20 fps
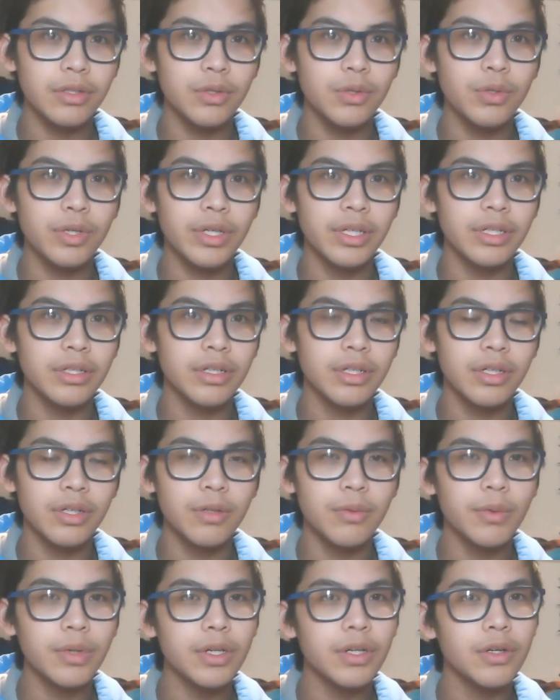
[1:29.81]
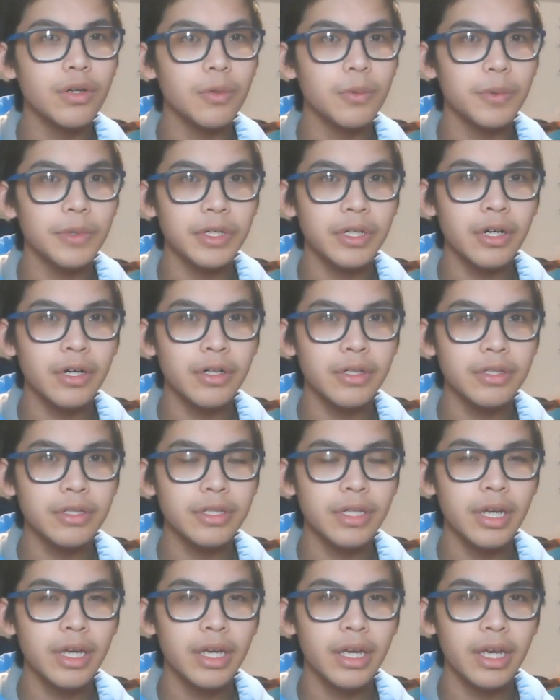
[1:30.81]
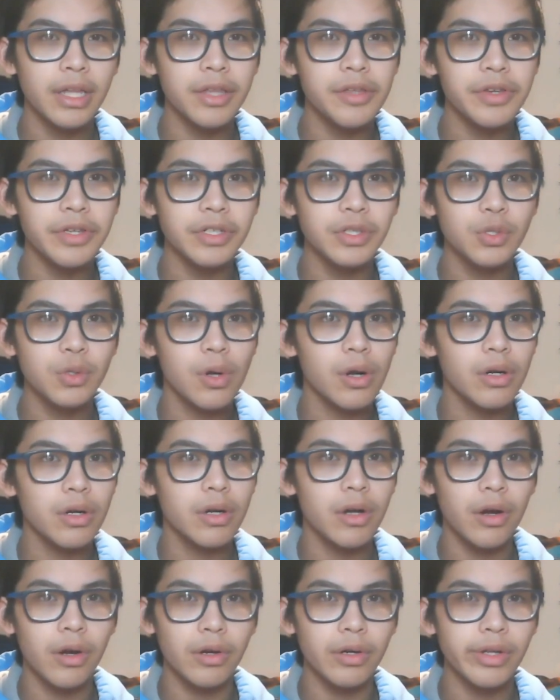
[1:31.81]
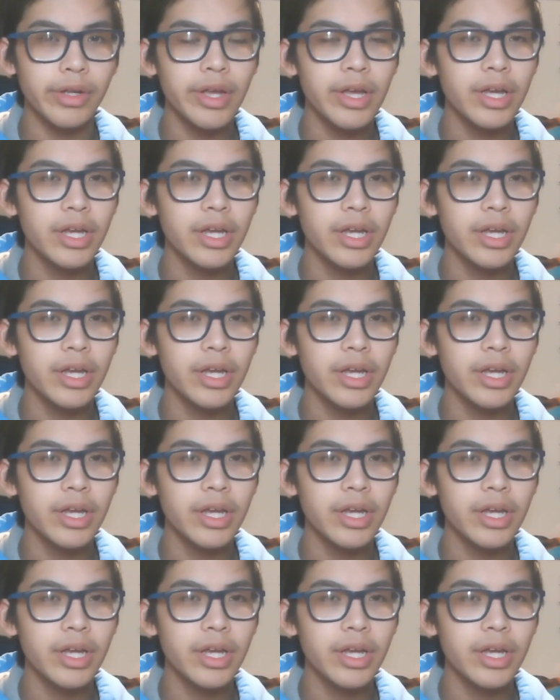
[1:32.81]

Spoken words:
you can kill one of your Rearguards, and then you can draw a card.